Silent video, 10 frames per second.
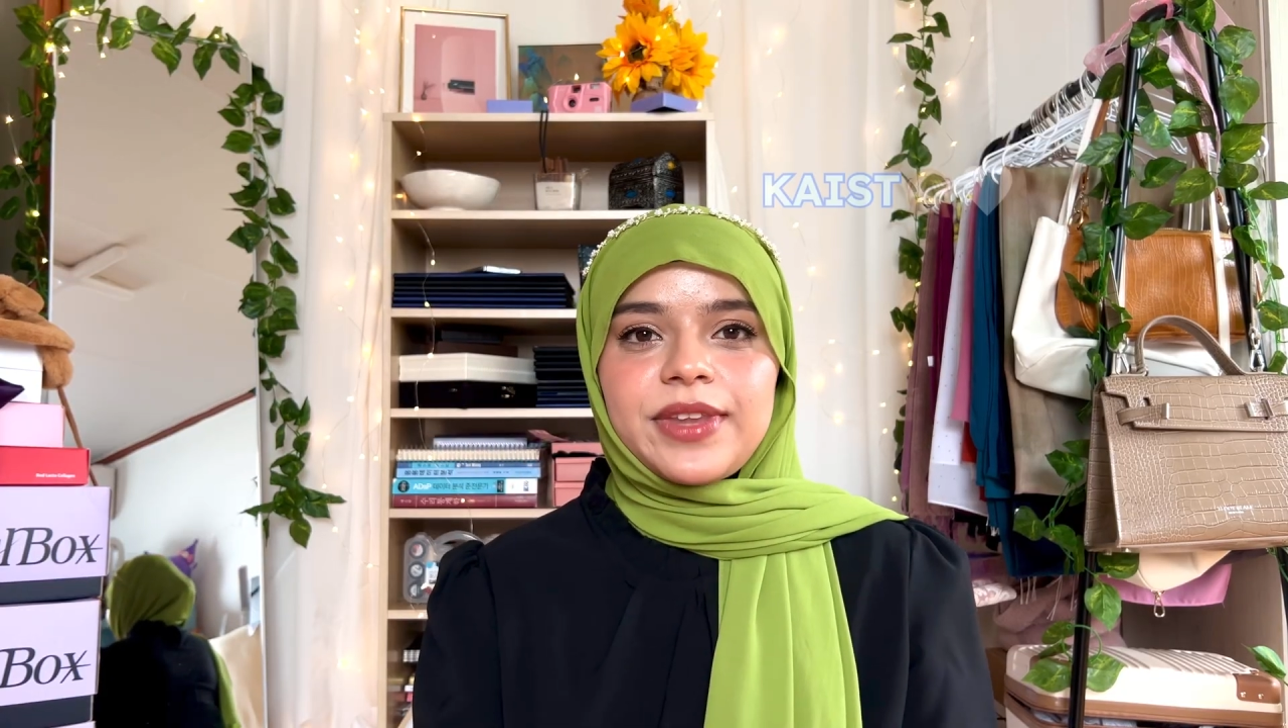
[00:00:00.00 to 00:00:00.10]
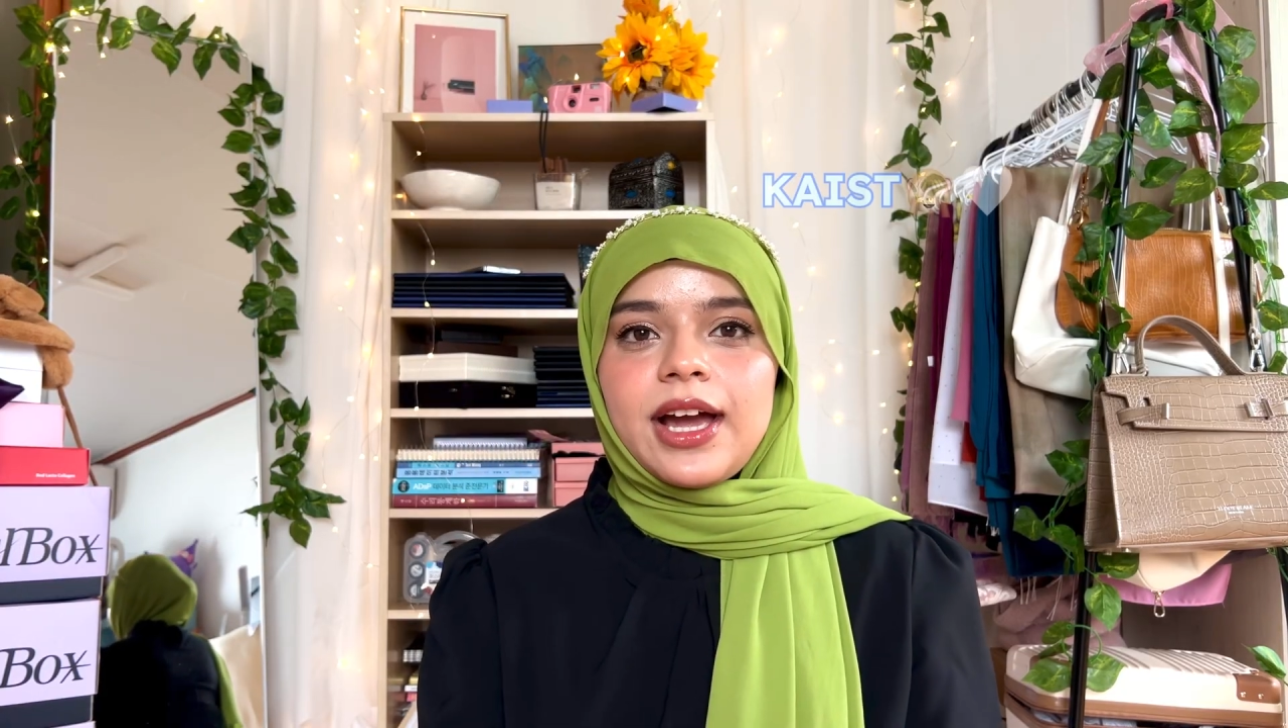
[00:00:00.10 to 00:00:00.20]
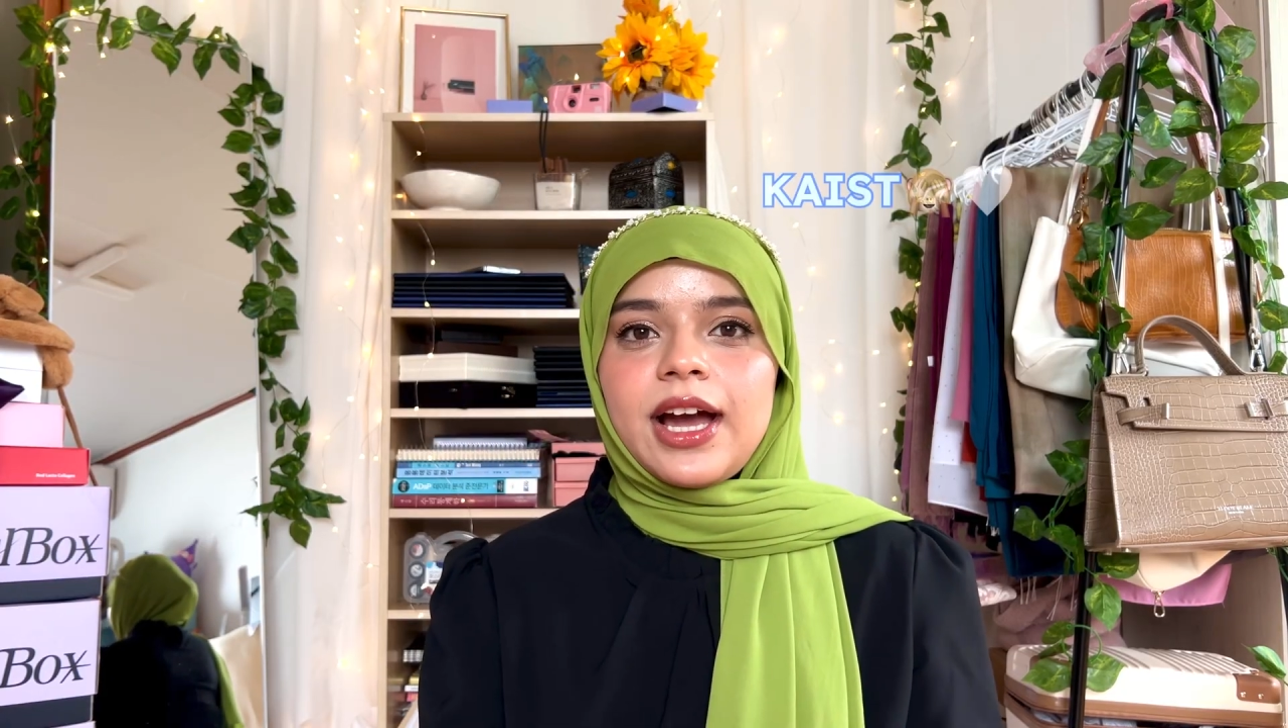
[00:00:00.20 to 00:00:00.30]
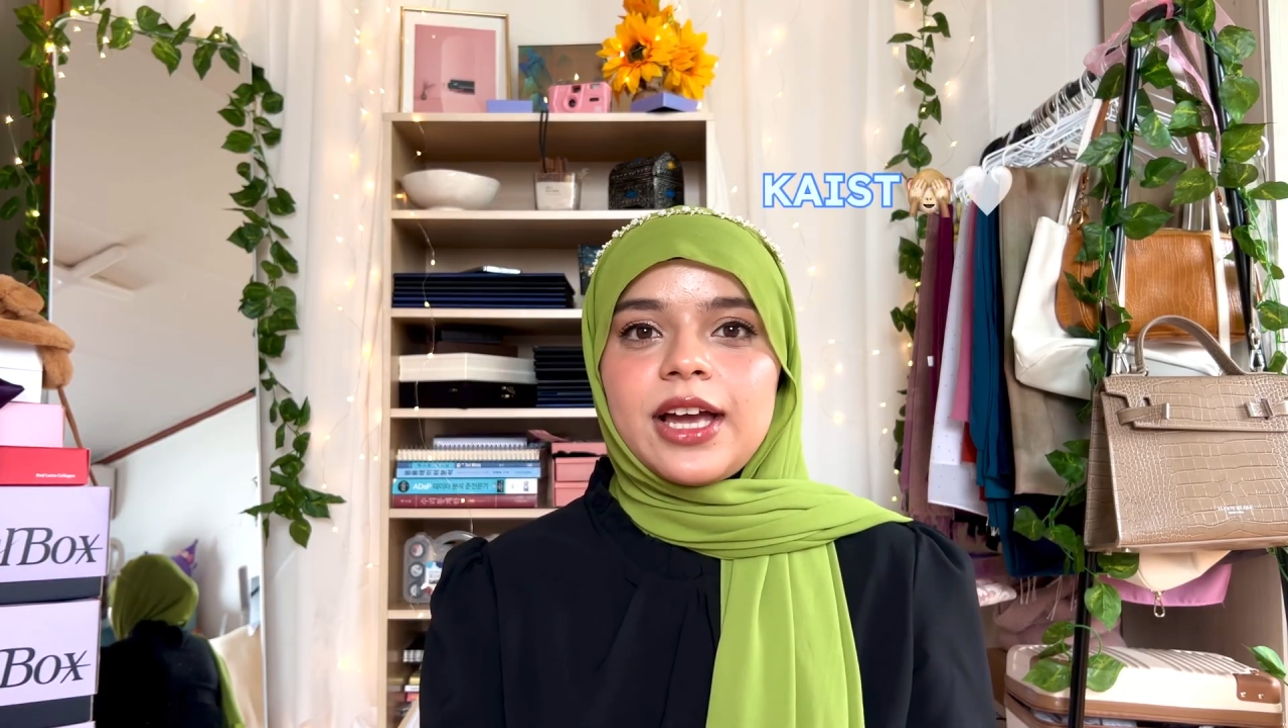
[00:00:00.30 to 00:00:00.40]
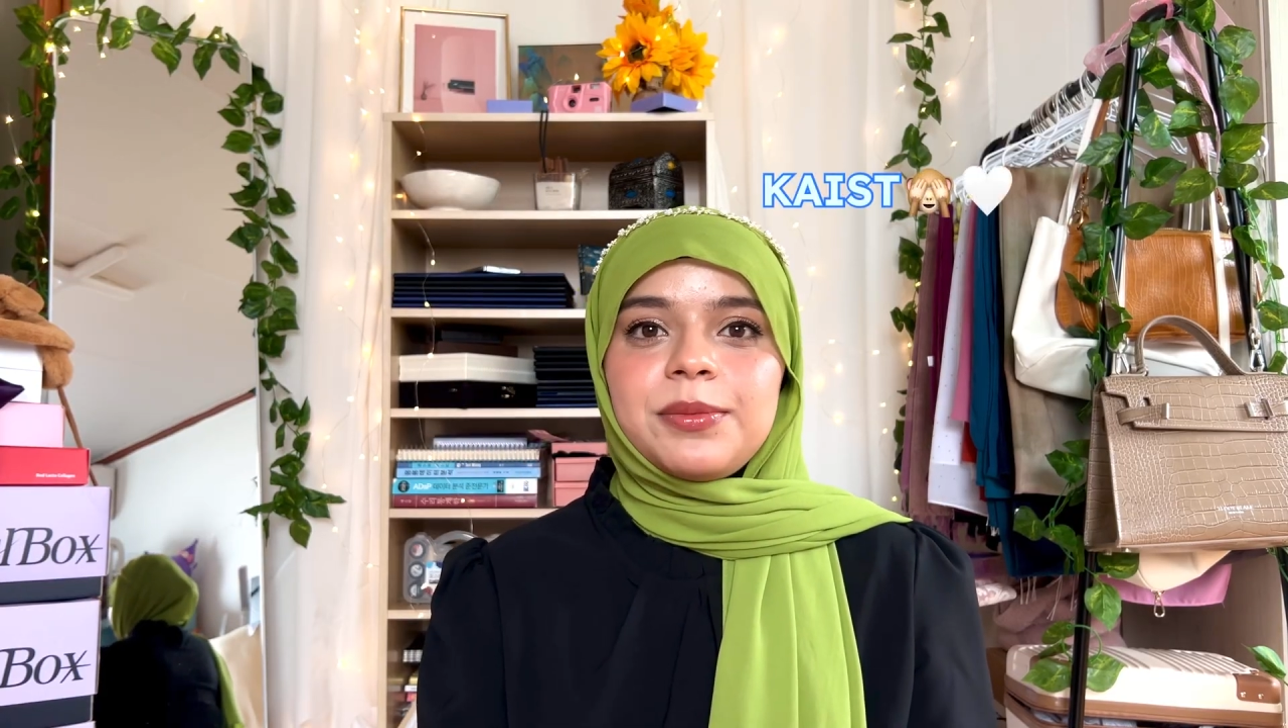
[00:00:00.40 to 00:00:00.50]

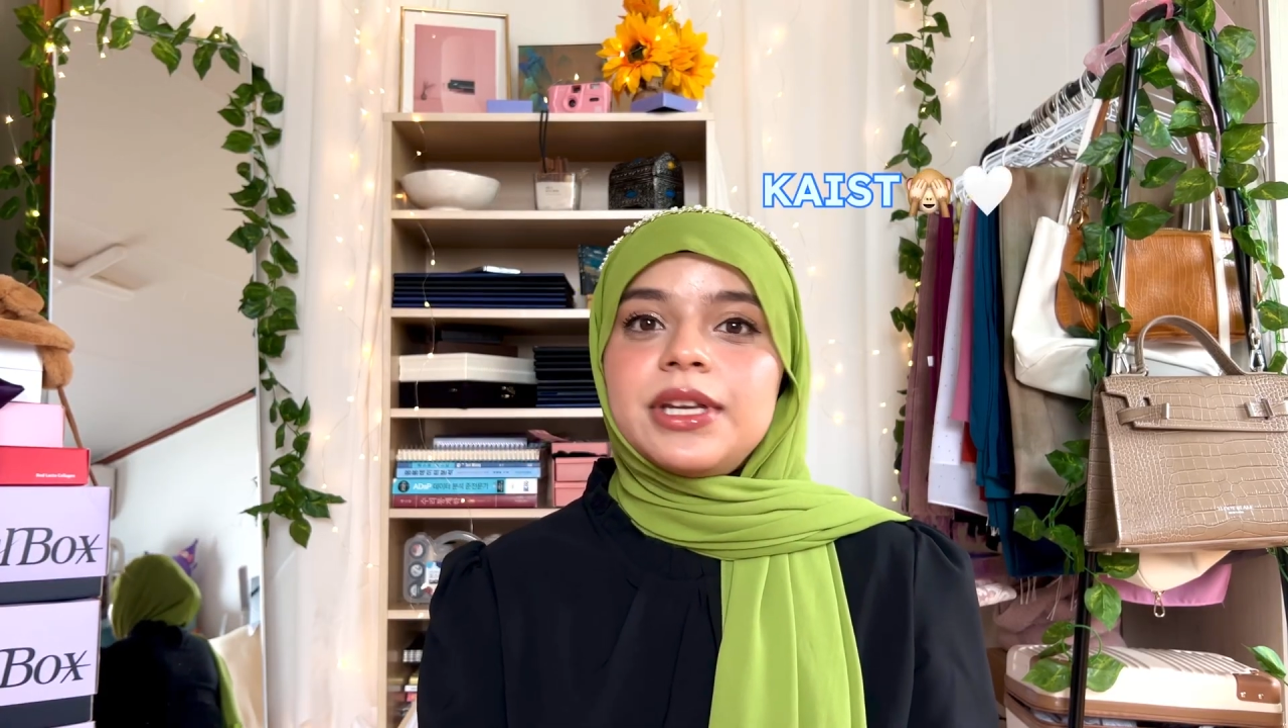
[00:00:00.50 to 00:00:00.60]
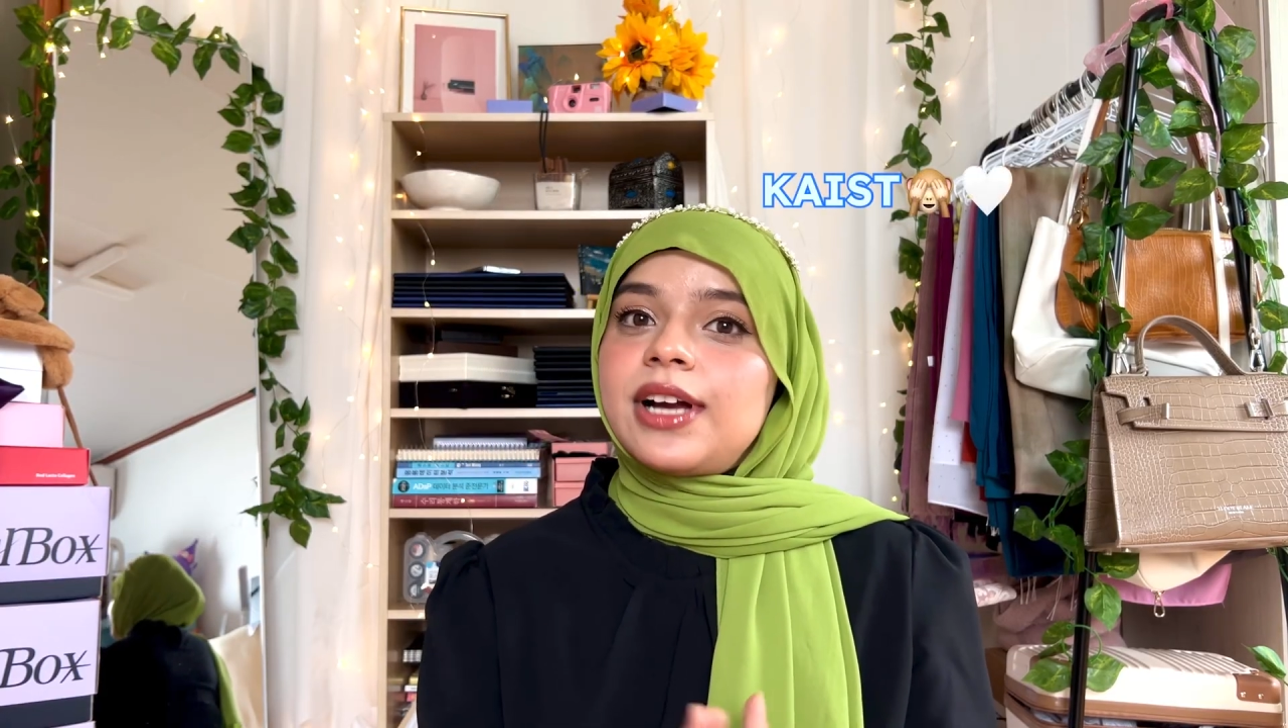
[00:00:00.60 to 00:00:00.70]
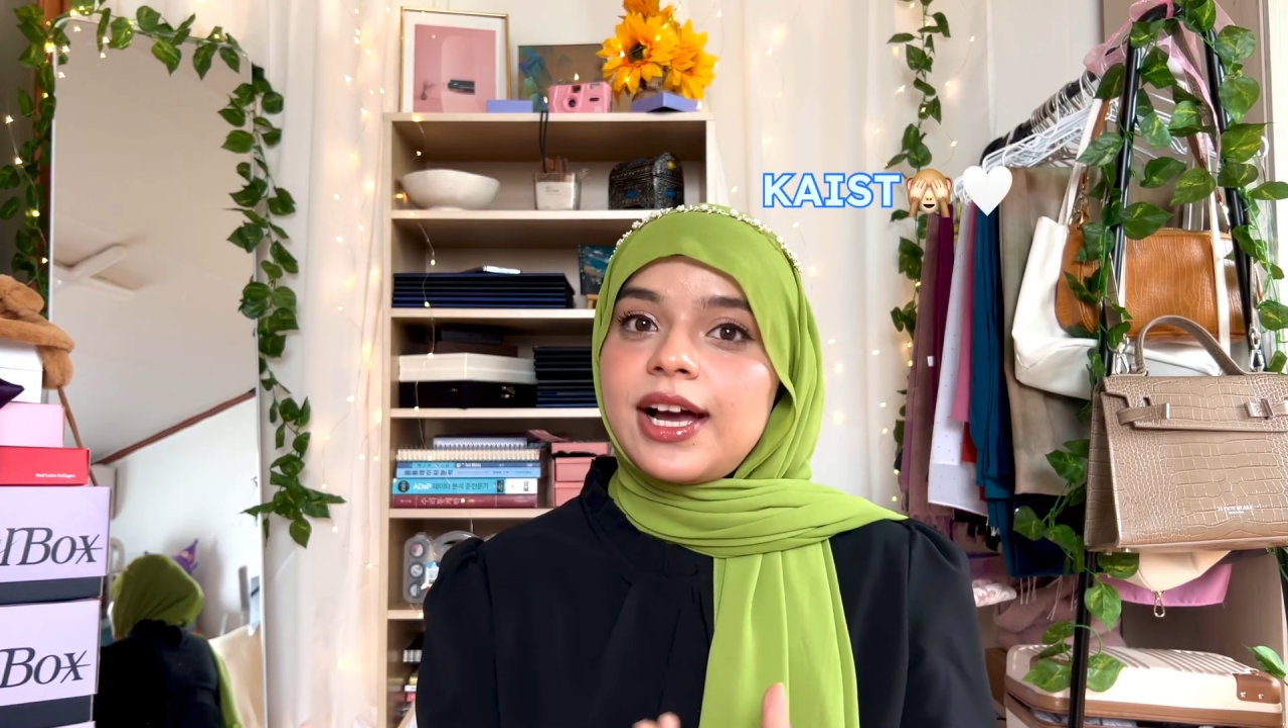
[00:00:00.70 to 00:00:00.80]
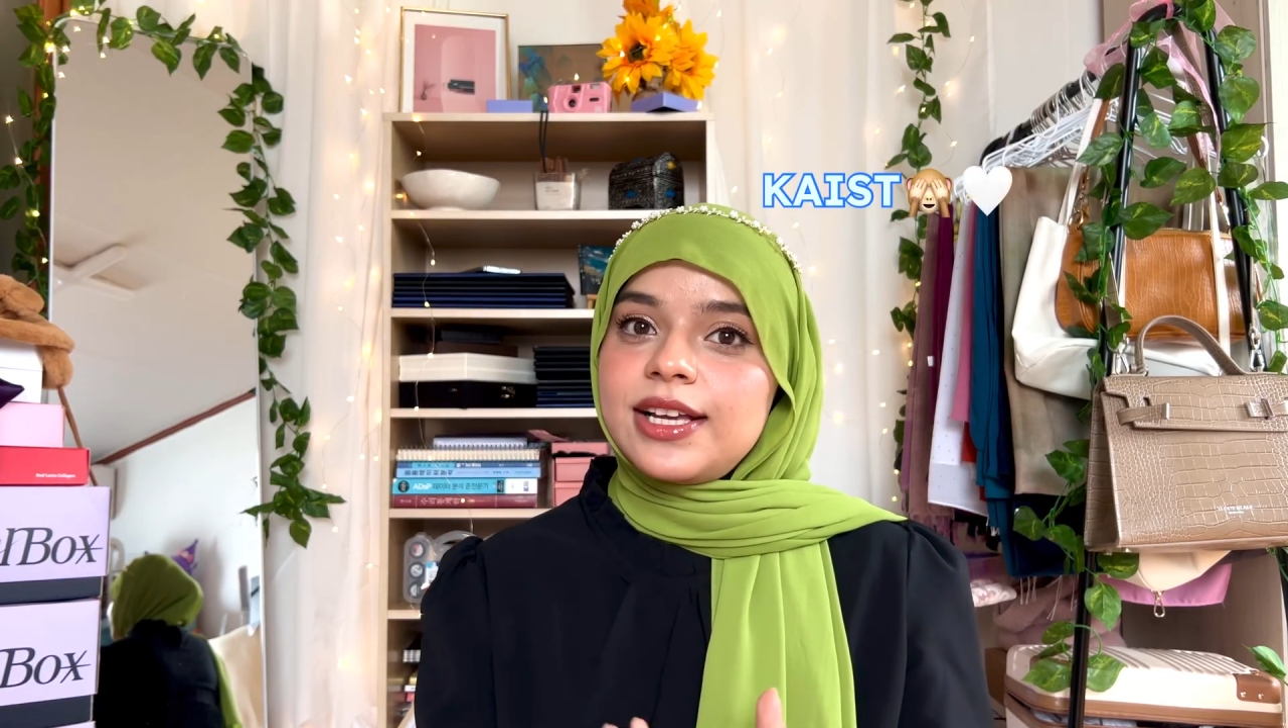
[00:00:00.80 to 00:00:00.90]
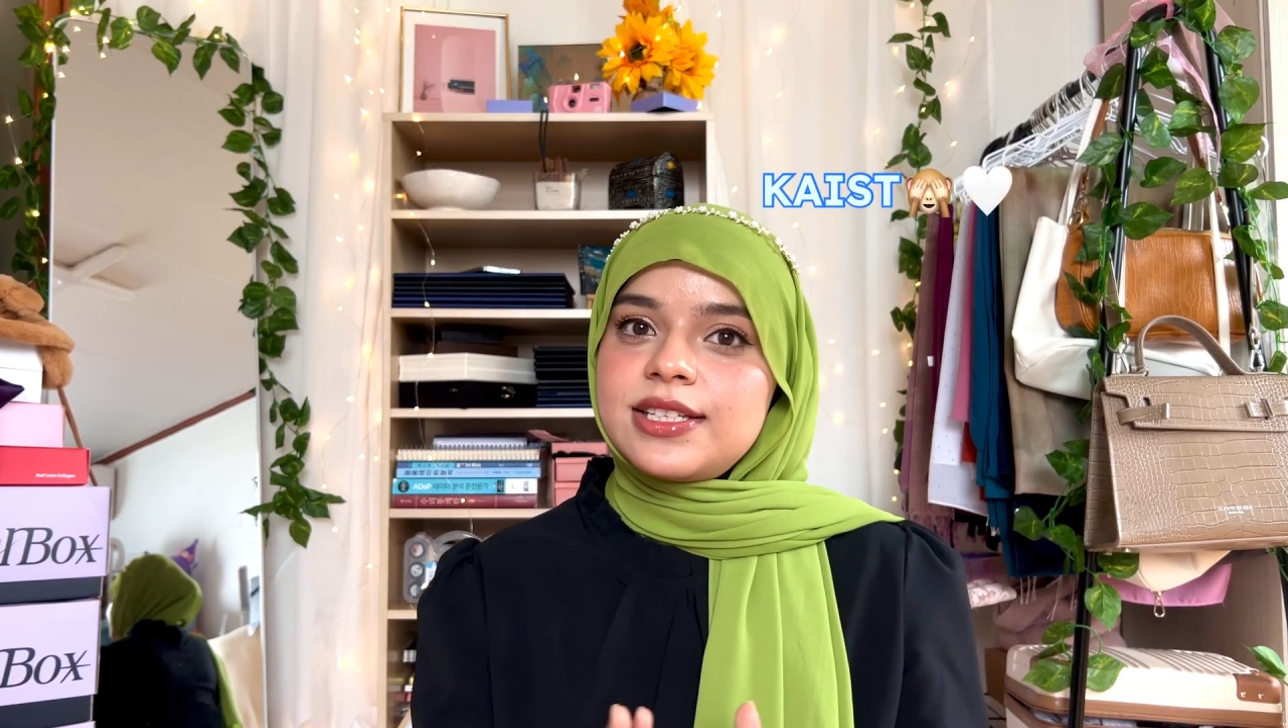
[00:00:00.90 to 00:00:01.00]
I am in
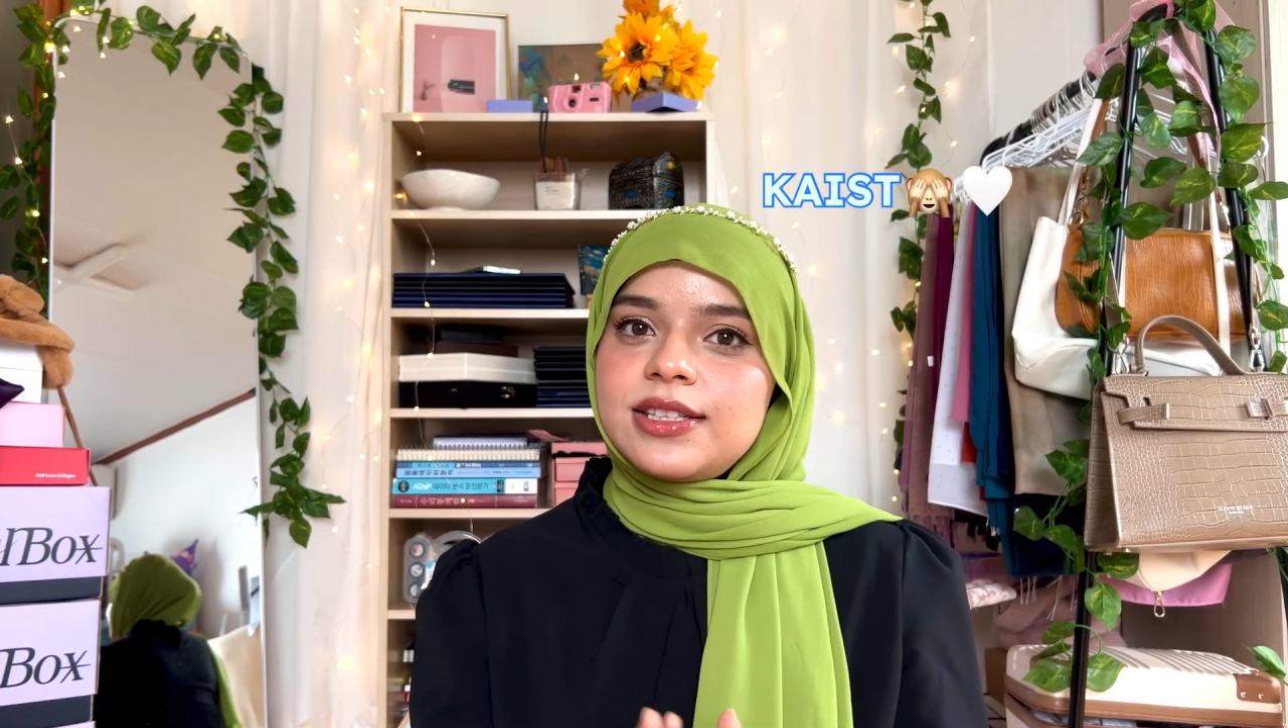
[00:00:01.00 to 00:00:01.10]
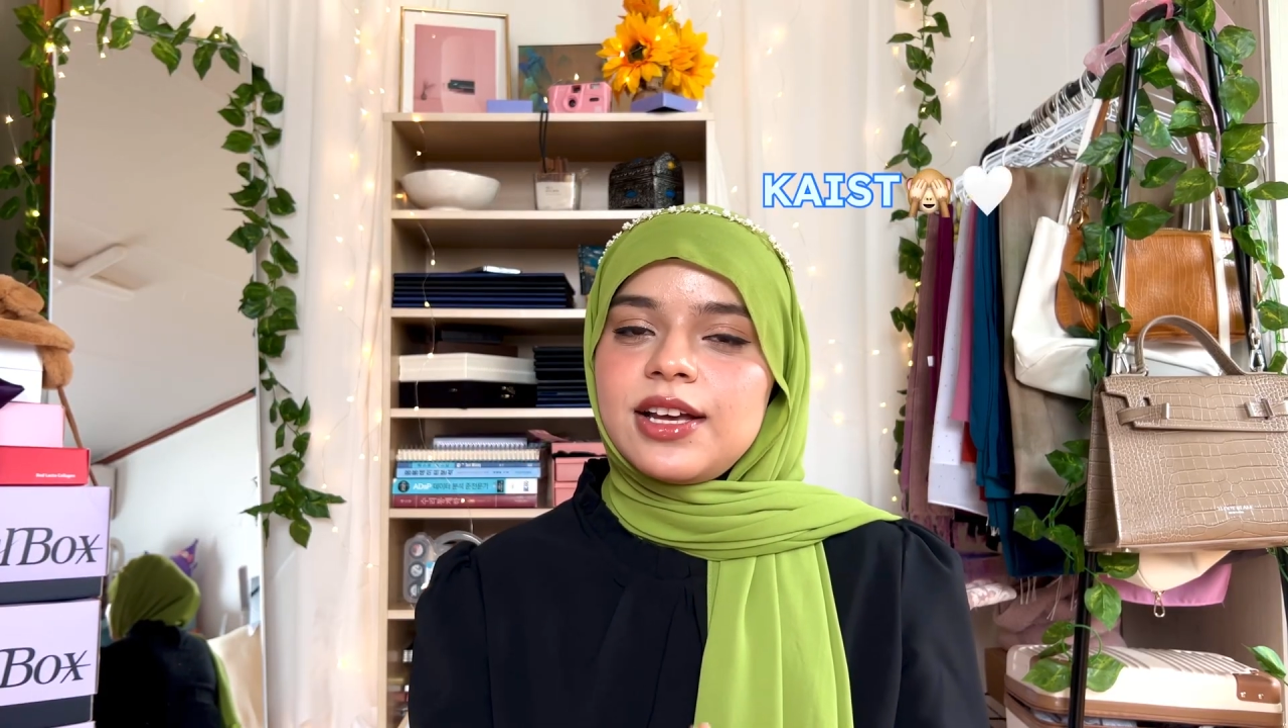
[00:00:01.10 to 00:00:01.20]
KAIST